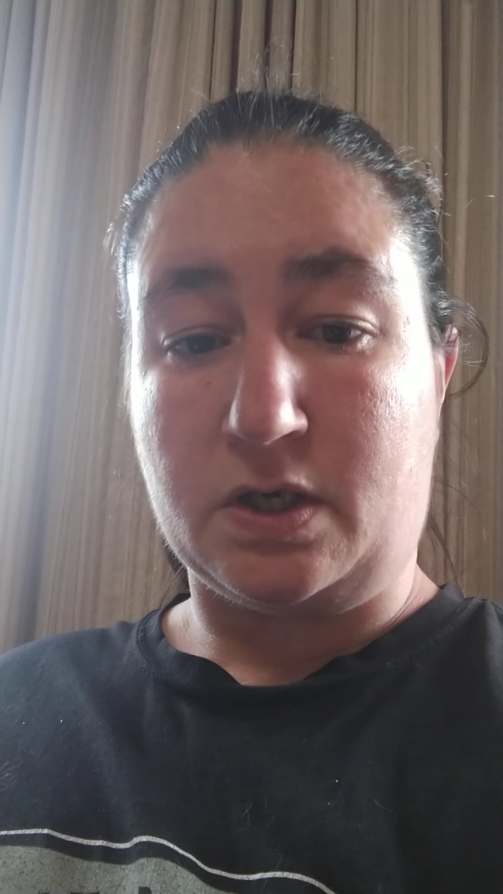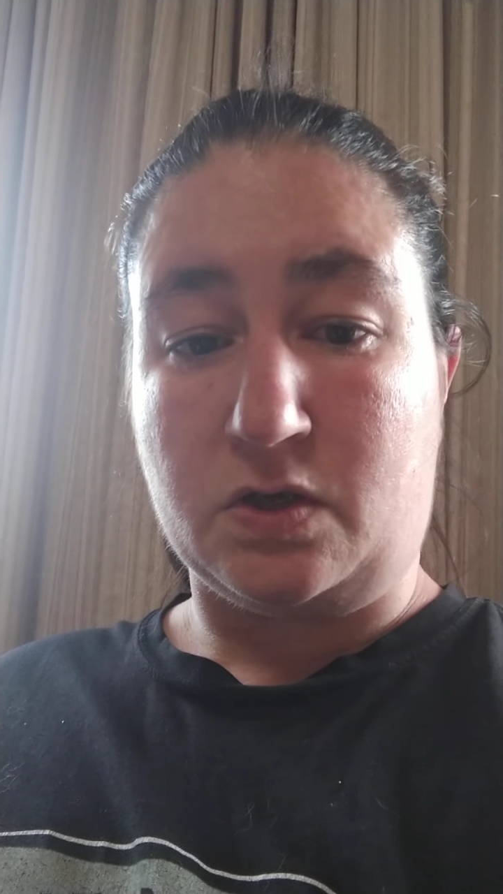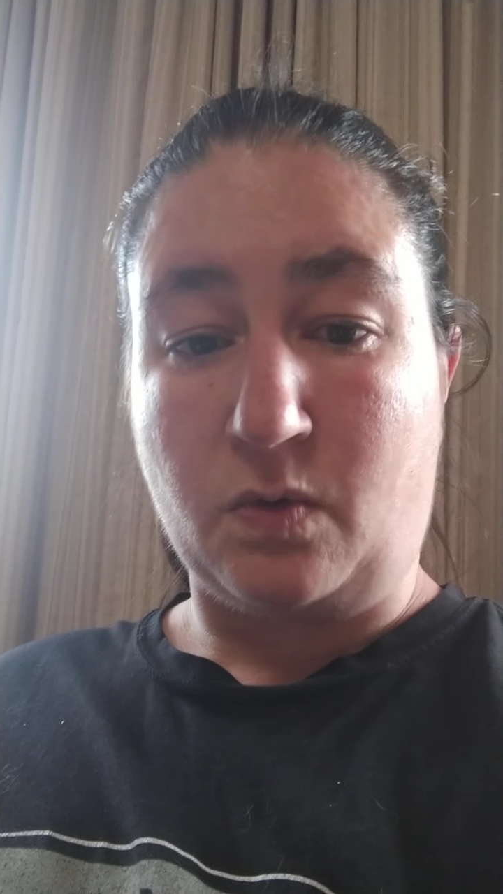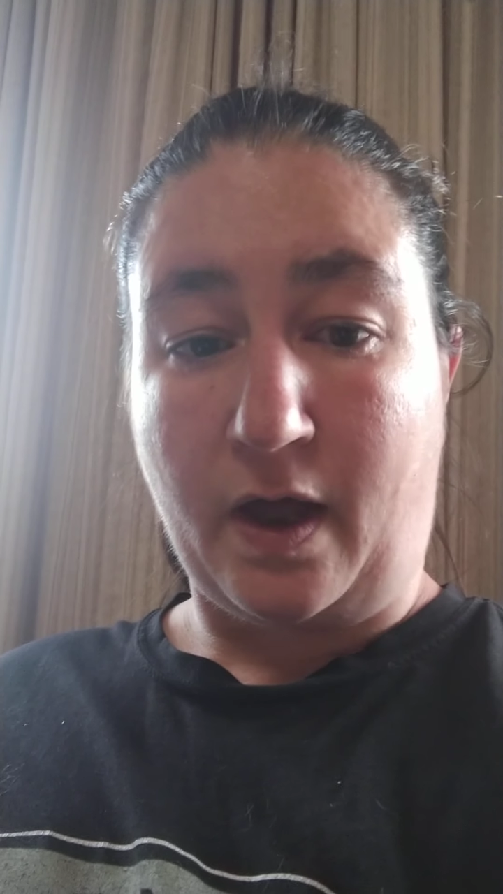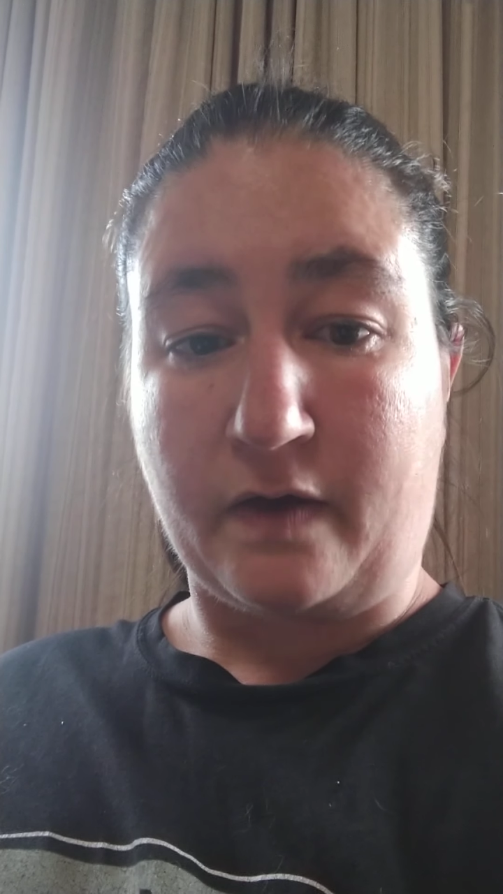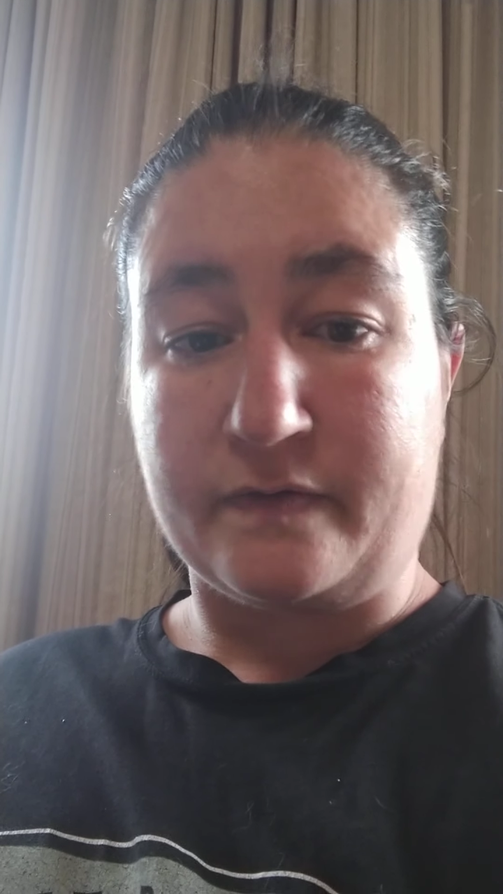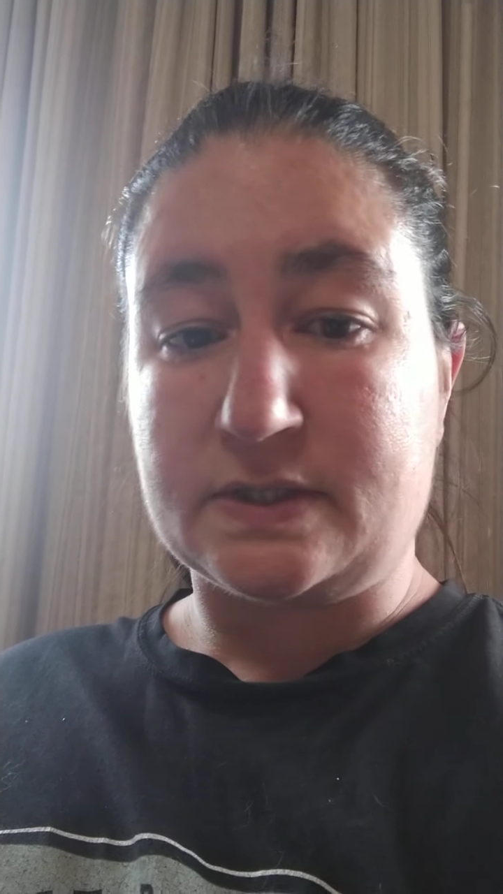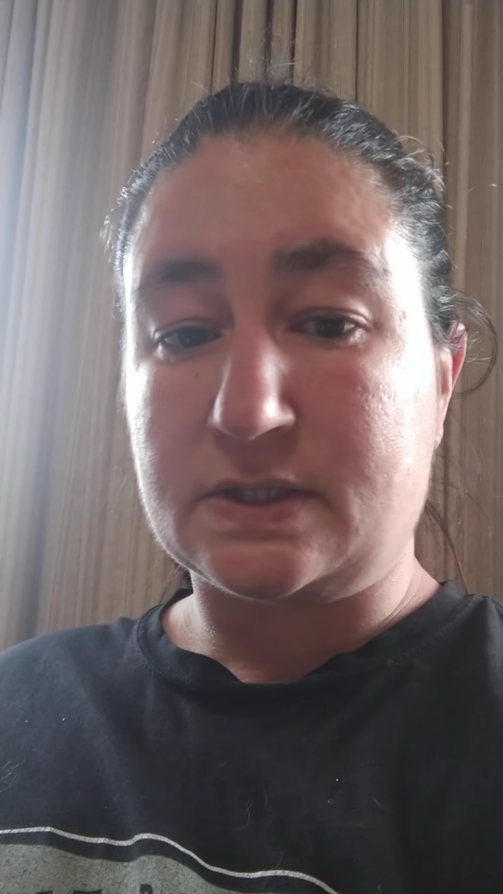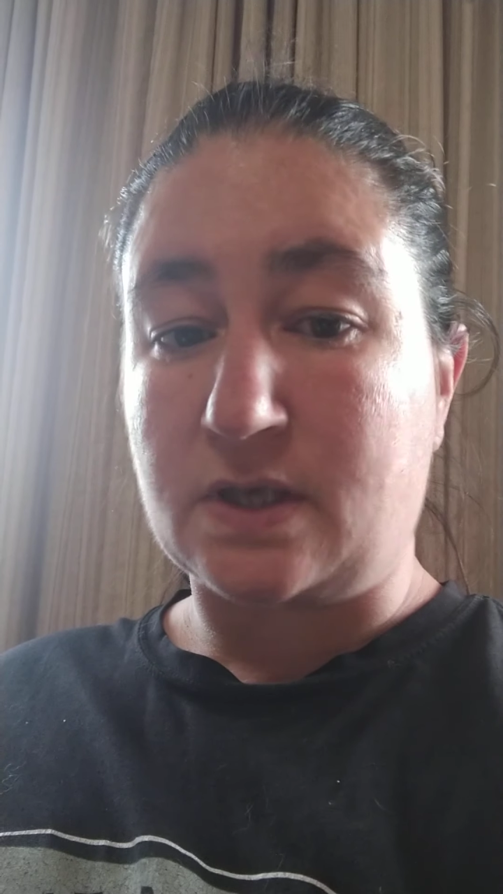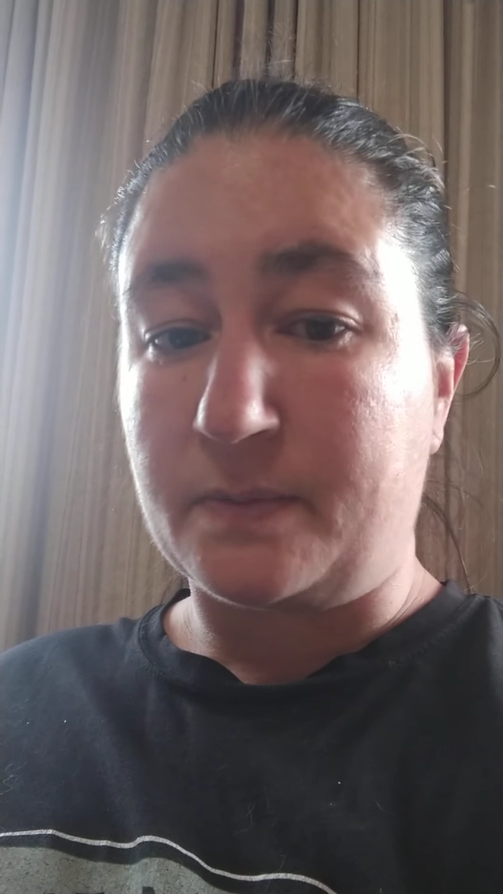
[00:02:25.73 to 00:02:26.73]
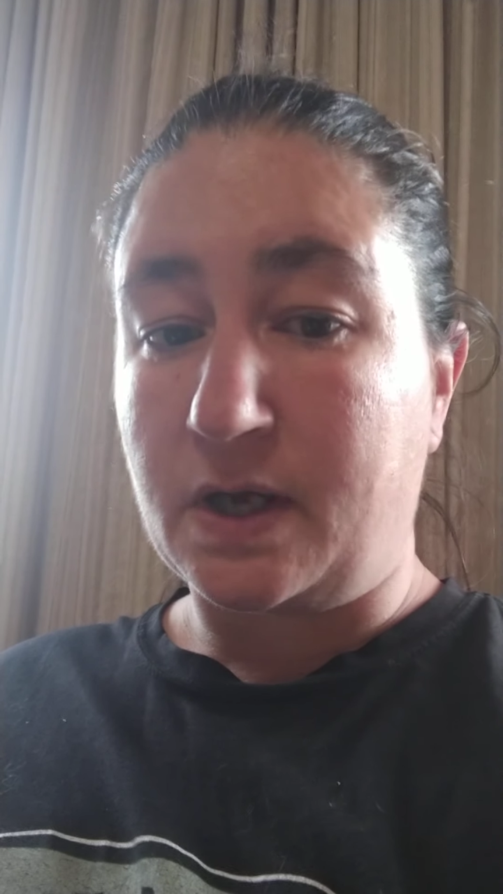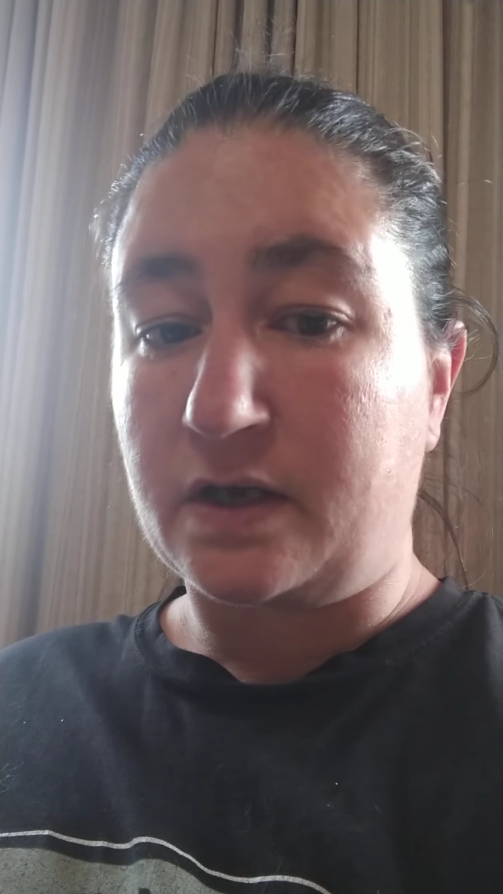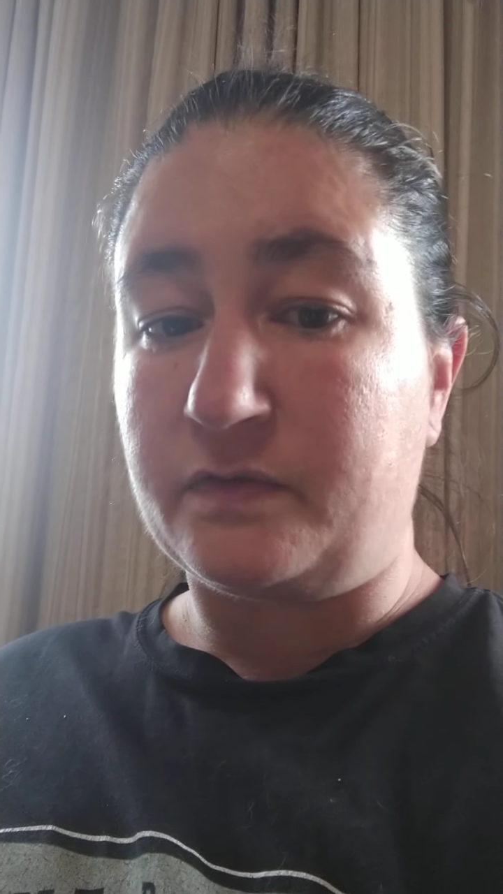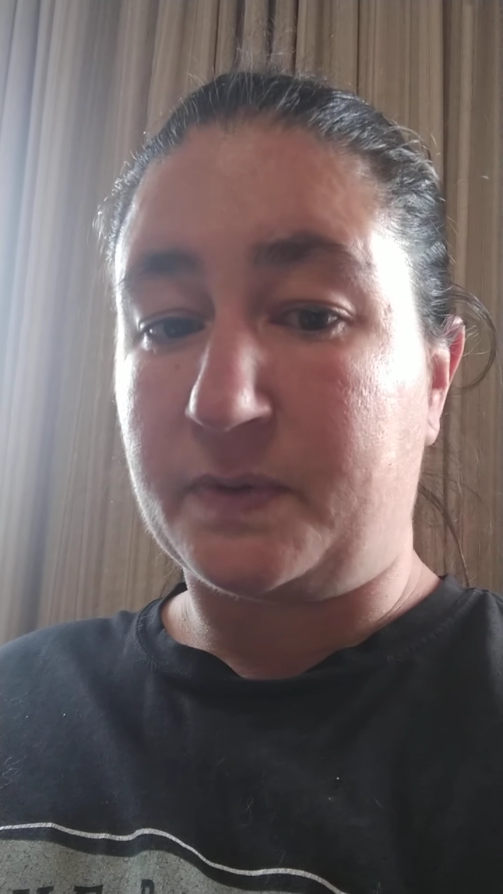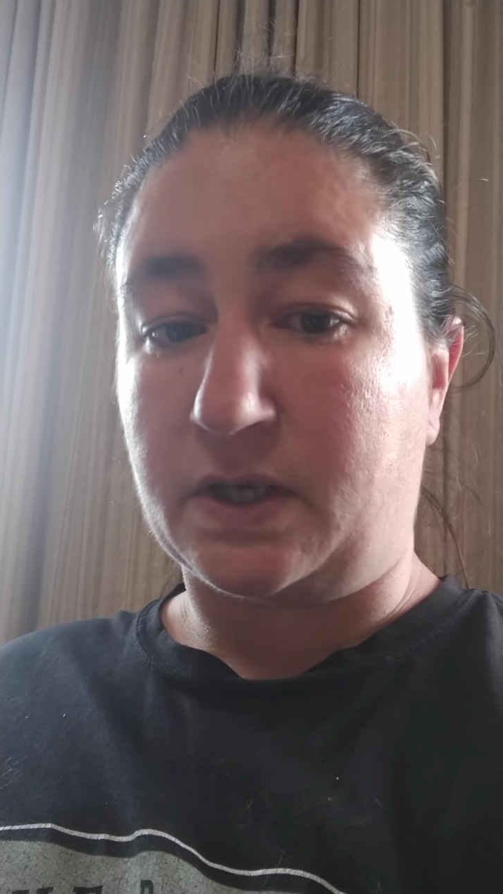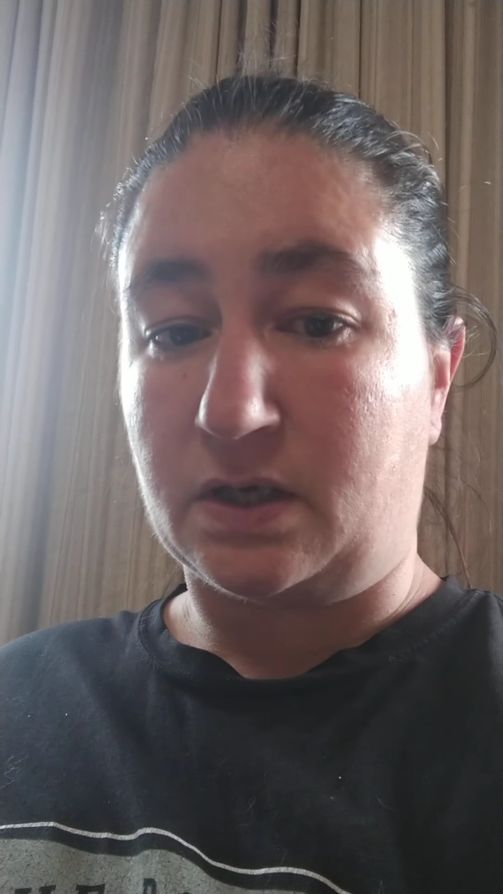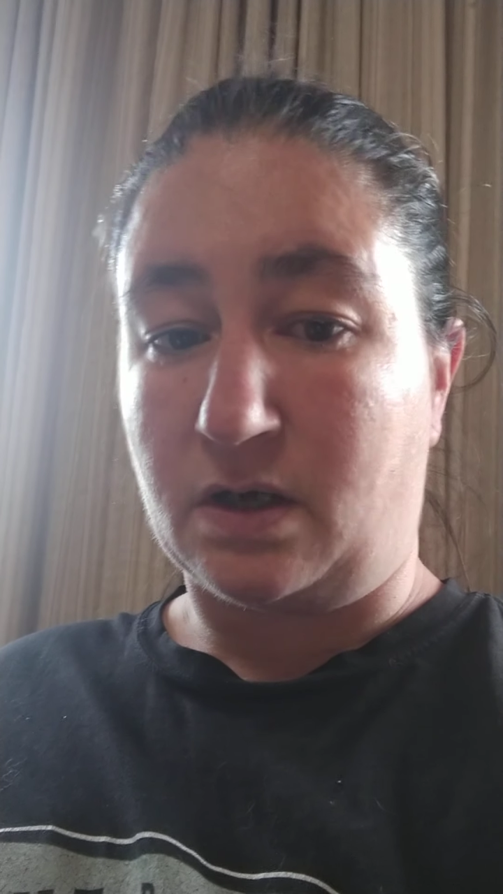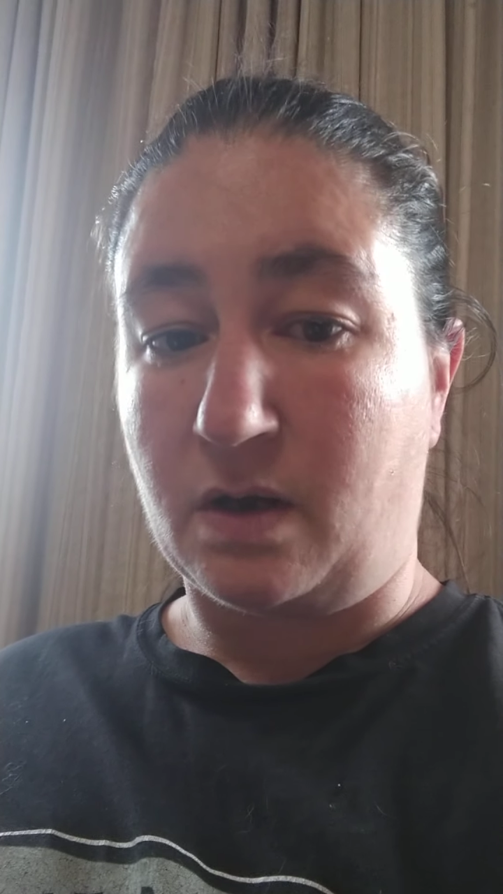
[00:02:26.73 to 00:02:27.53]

you have some kind of plan